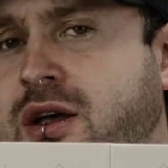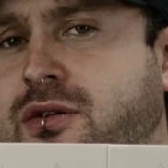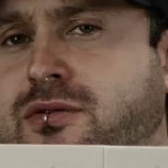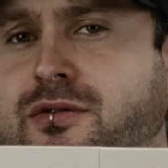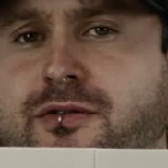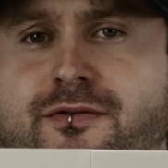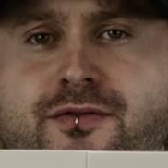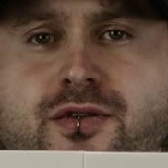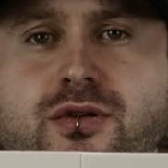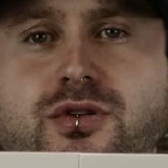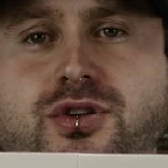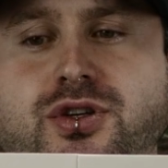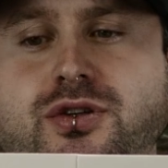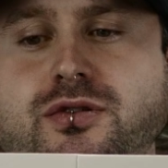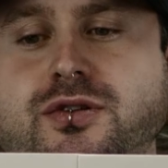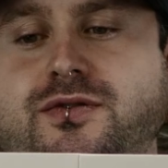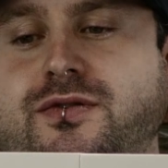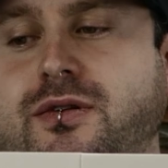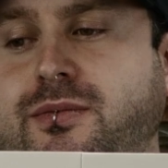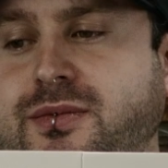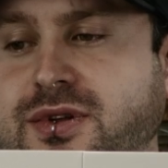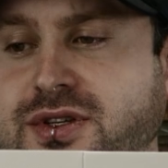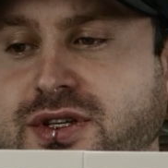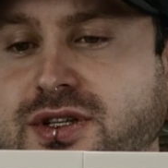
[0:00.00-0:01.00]
There are a few to choose
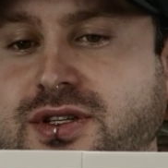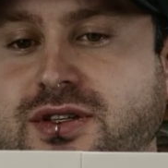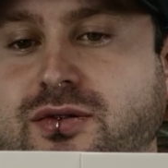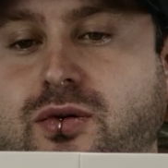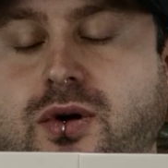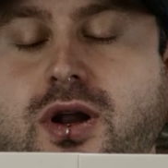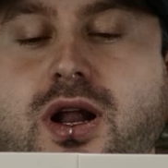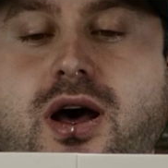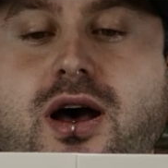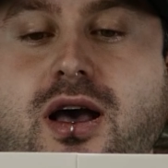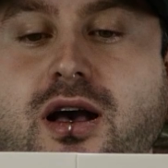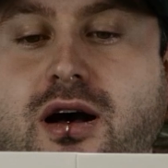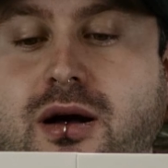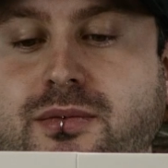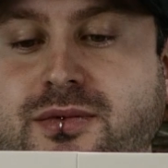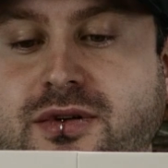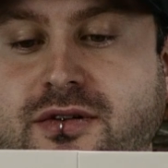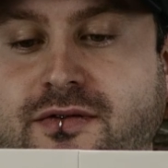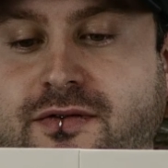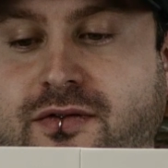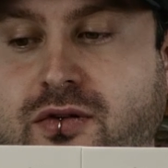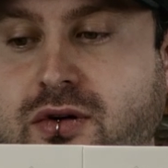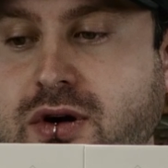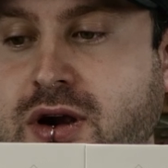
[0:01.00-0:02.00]
from. This is the one I
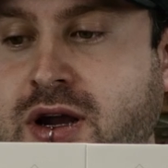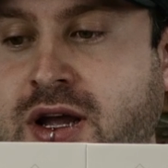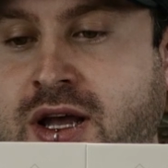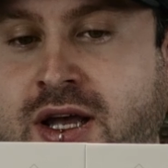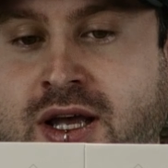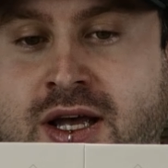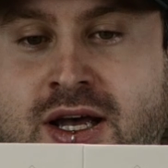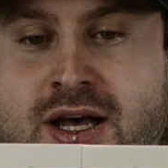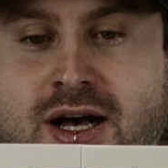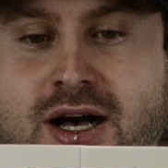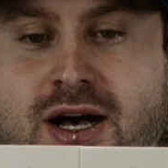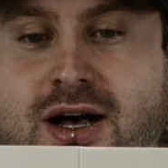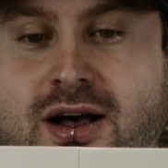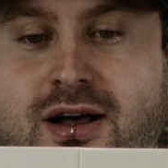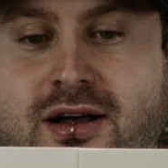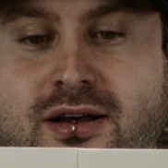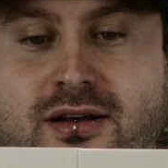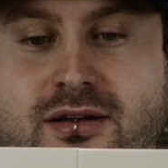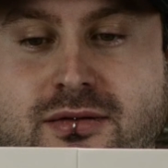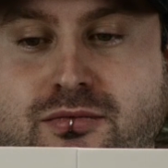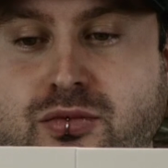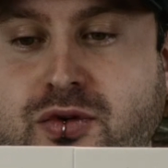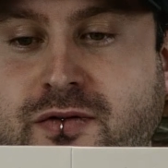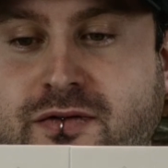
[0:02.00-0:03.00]
opted for.
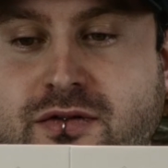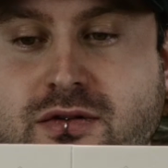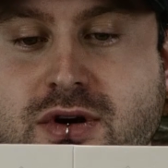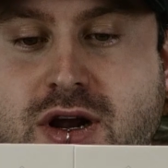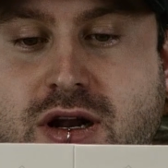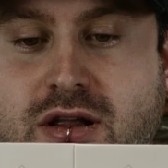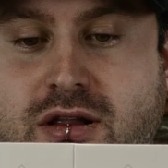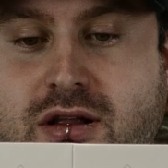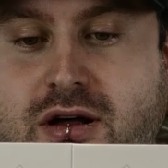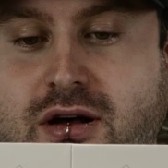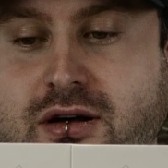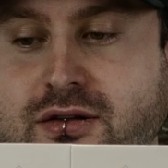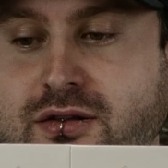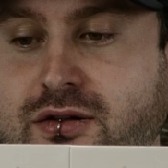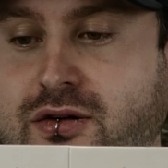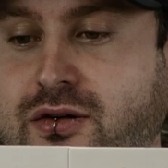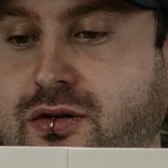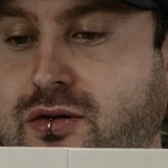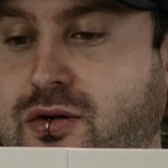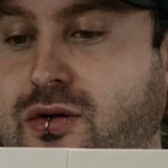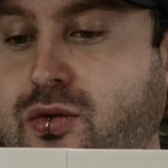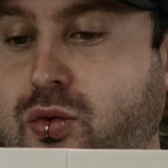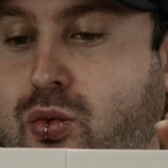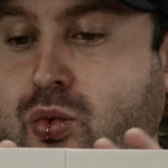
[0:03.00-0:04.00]
Moving right along
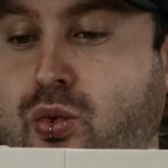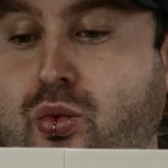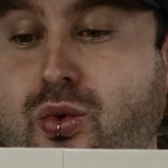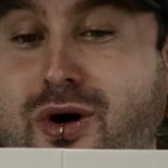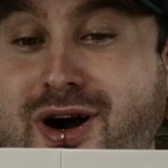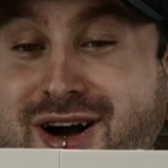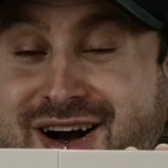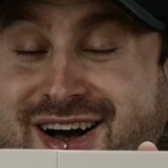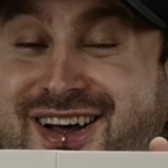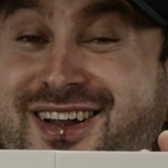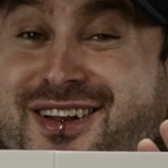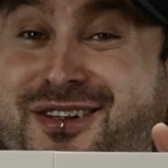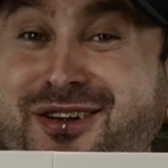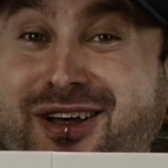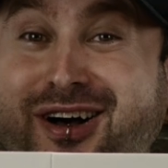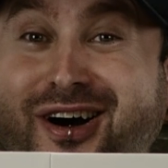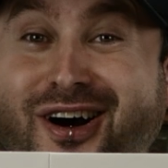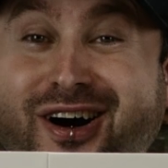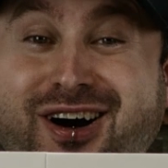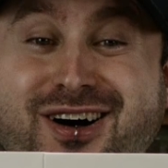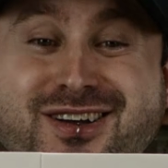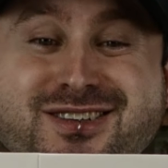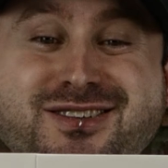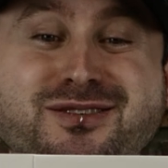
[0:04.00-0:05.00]
though, what
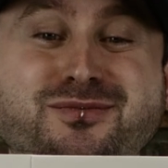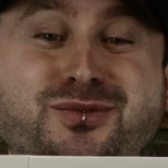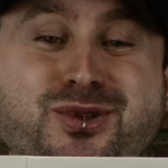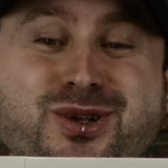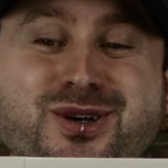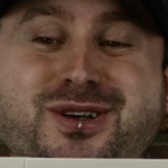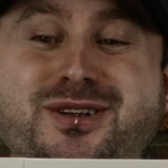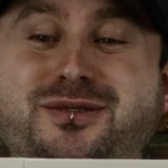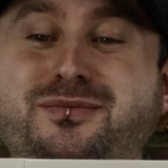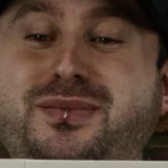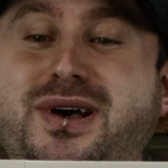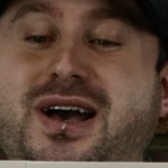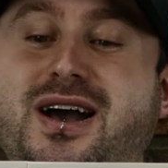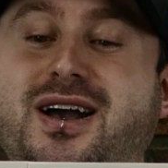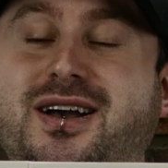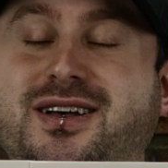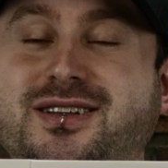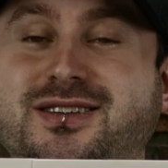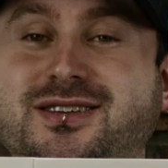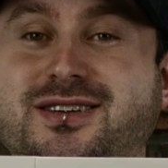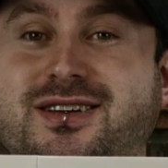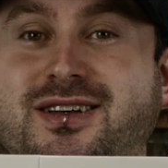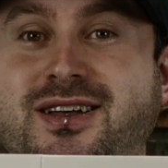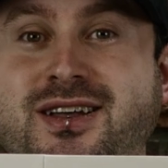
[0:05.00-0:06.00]
awesome looking
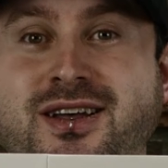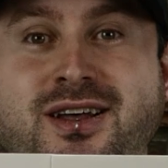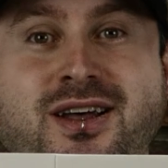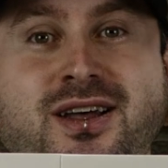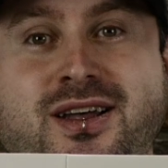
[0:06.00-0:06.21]
packaging.